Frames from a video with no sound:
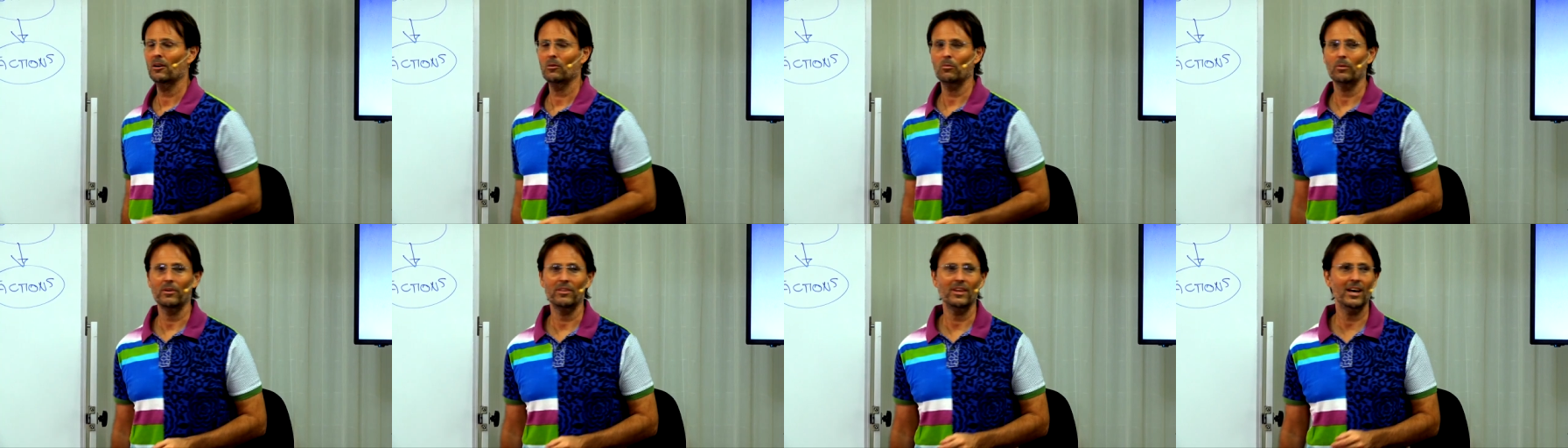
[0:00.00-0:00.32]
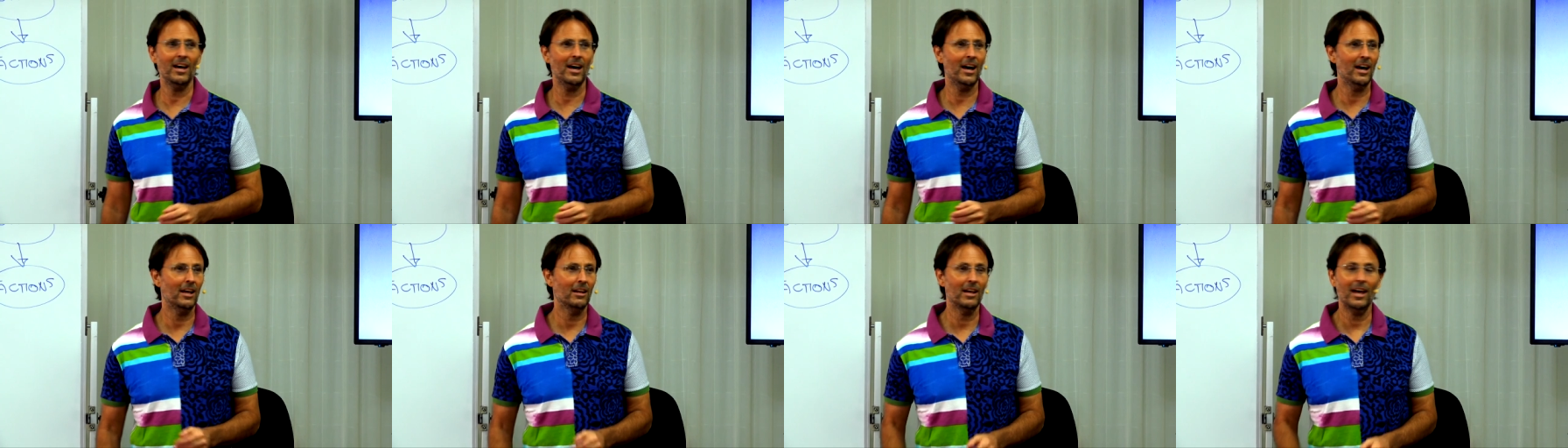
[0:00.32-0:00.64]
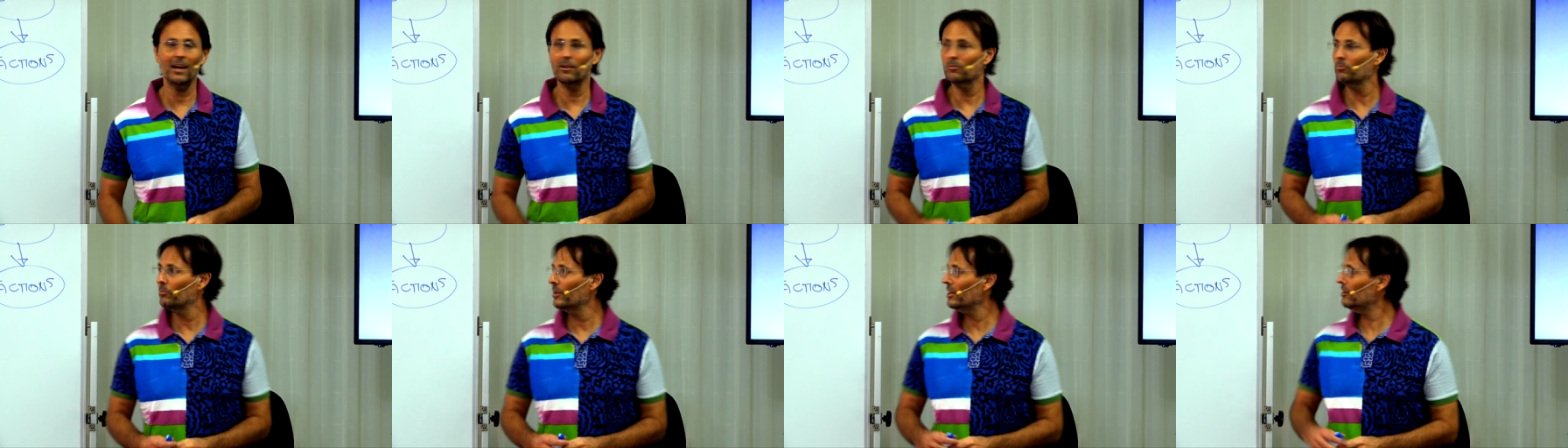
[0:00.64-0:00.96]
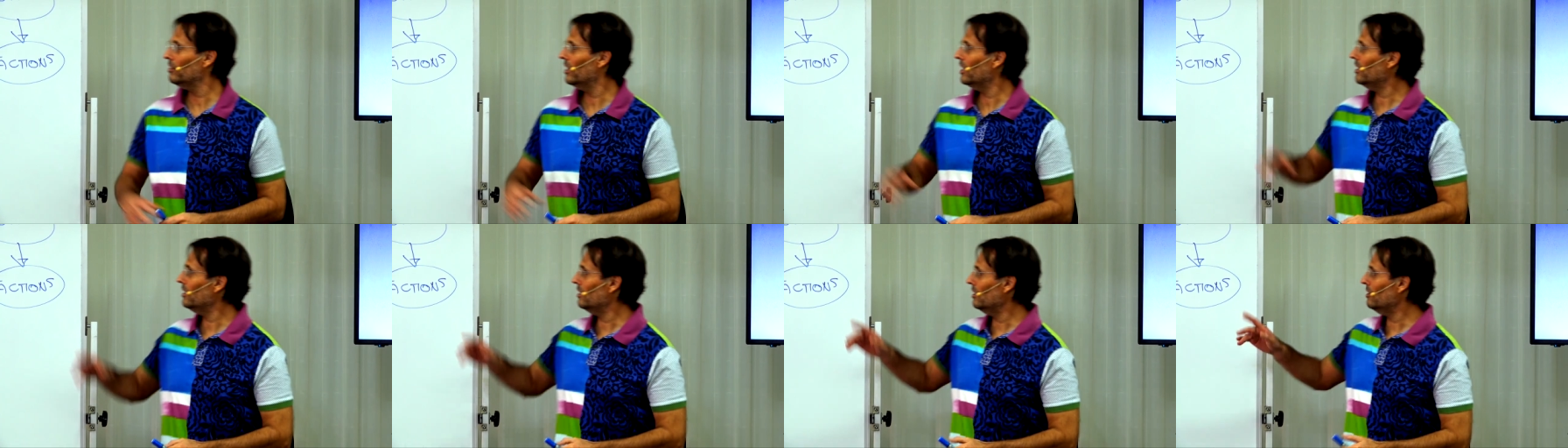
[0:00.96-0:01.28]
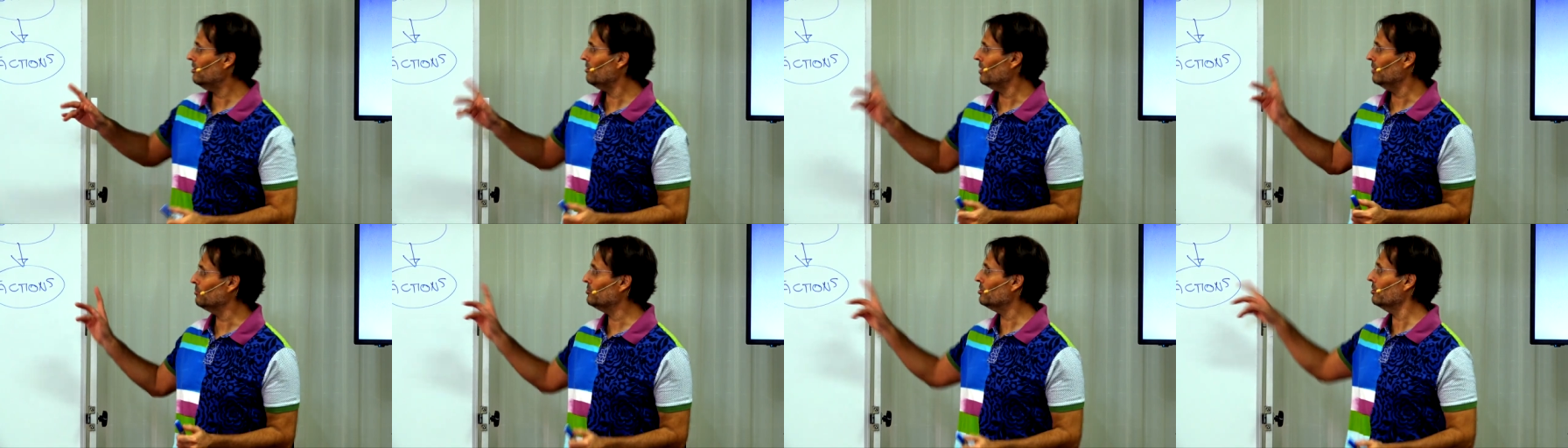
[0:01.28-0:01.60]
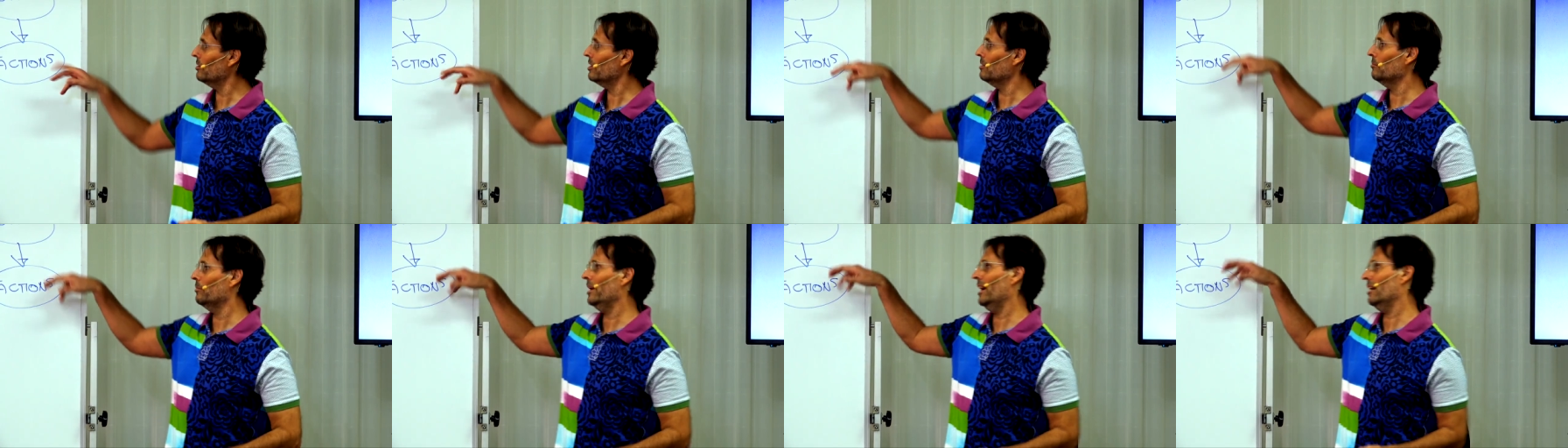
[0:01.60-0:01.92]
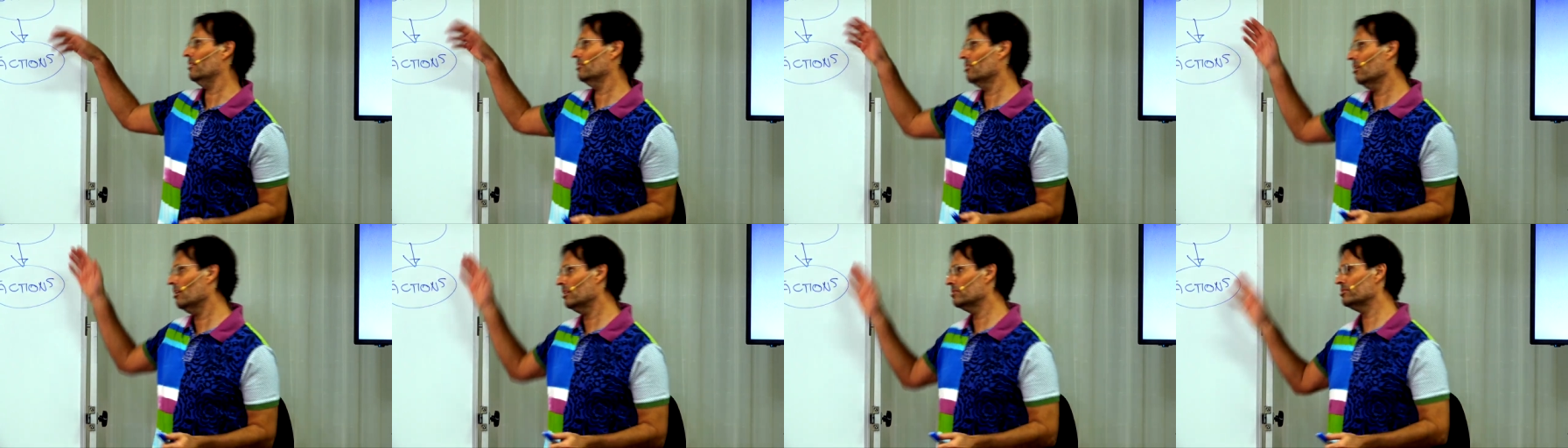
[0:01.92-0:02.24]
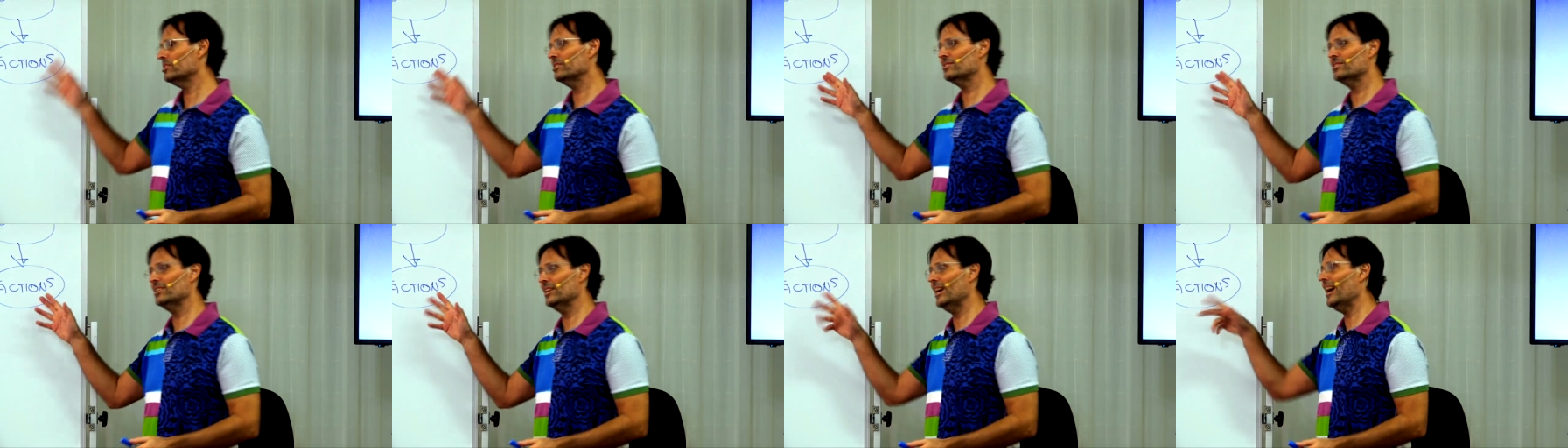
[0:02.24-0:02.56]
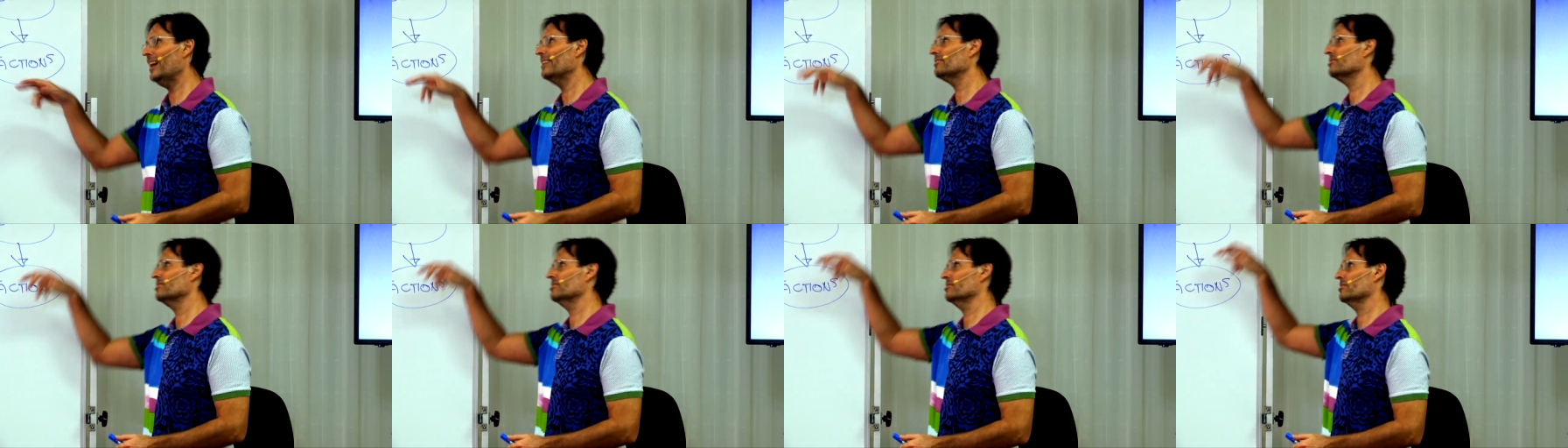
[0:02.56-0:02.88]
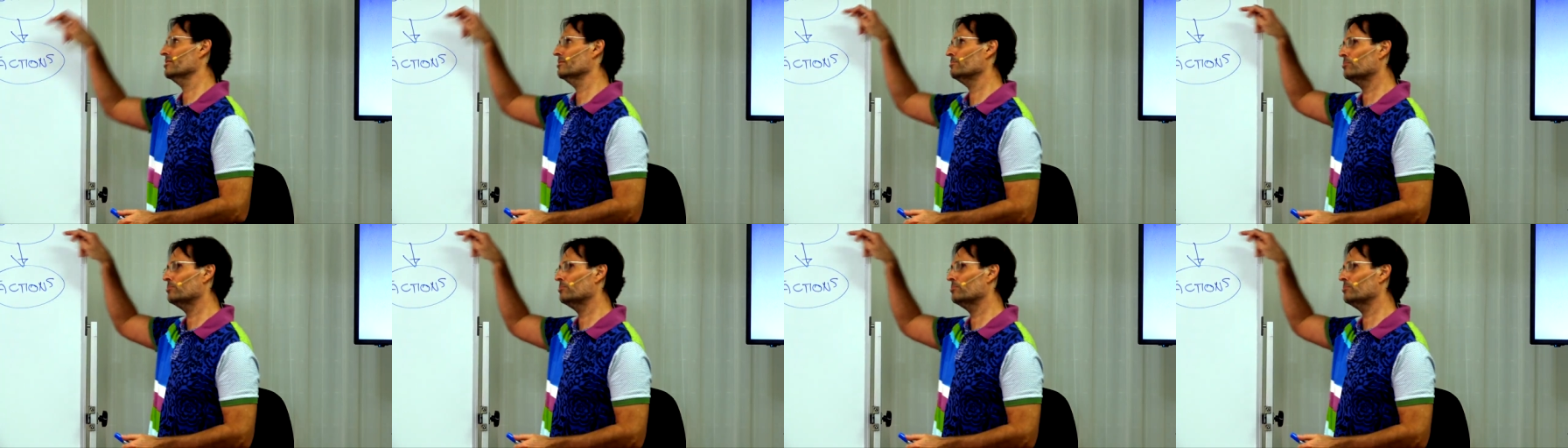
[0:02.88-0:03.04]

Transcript: without, and when, here I'm talking about not just the actions,